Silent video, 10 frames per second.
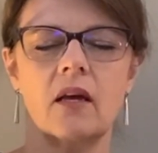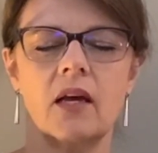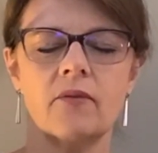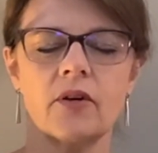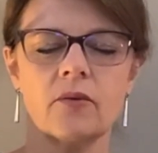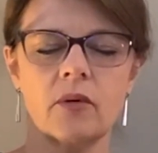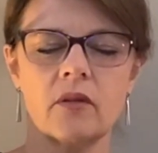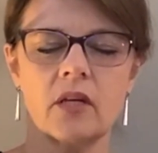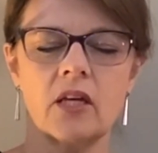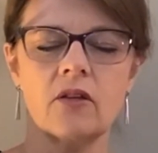And Father, we
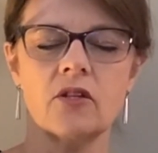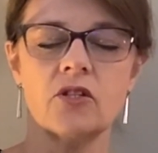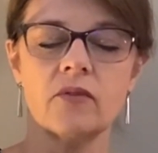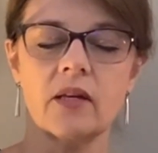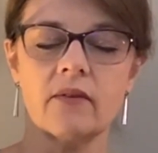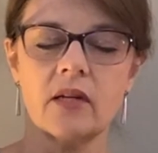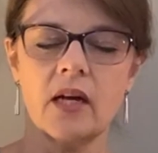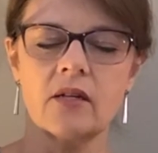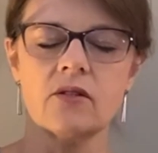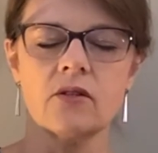thank you that you've given
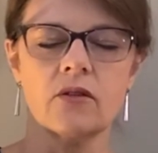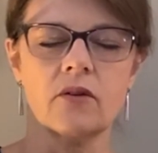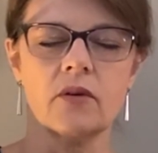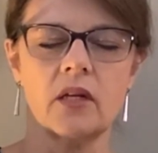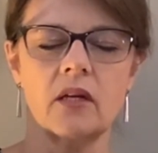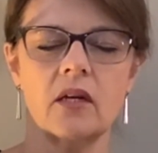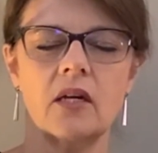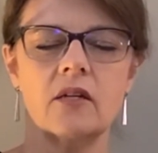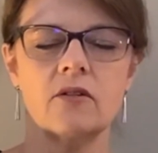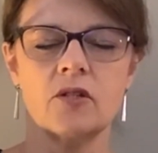us authority
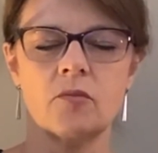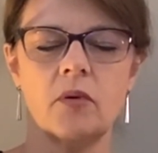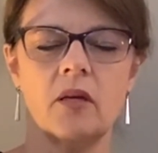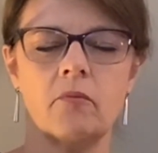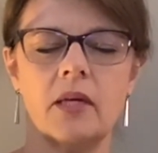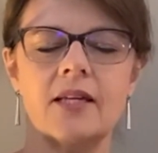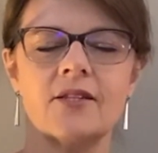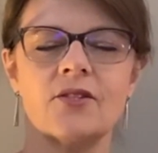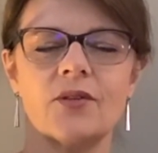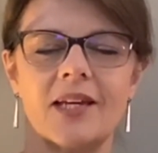to speak
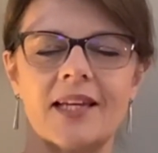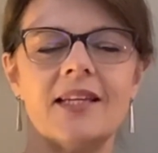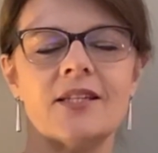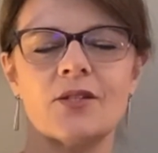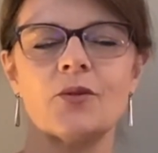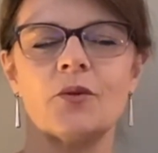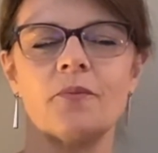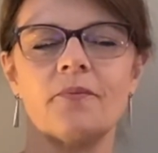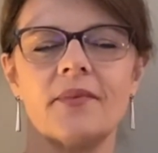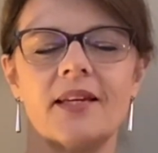peace to any storm.